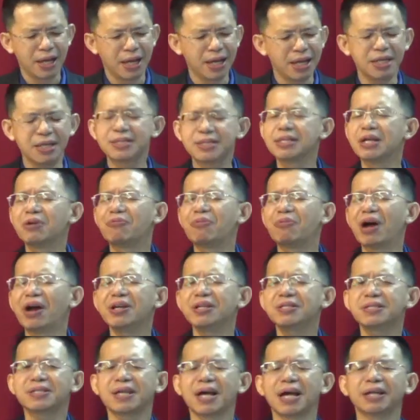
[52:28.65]
It is a
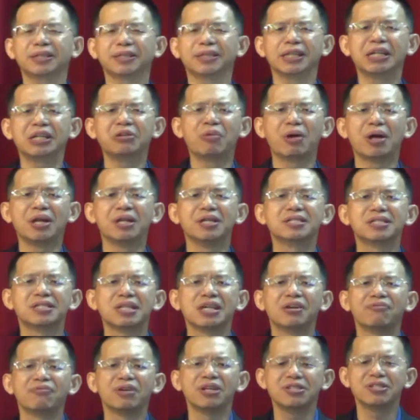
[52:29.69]
very sad thing when the
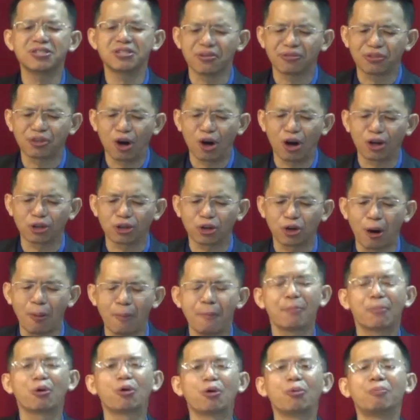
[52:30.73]
servants of God
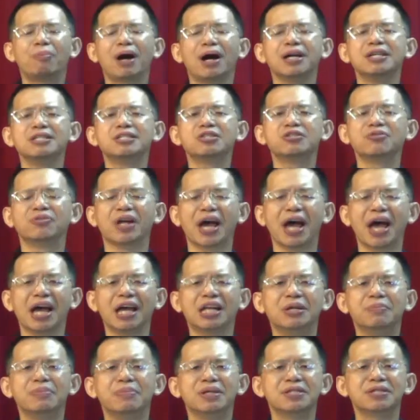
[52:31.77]
compromise with the
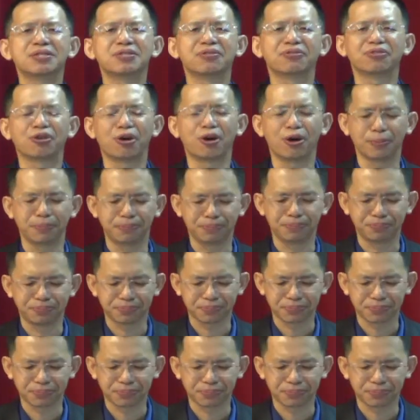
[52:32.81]
enemies of God.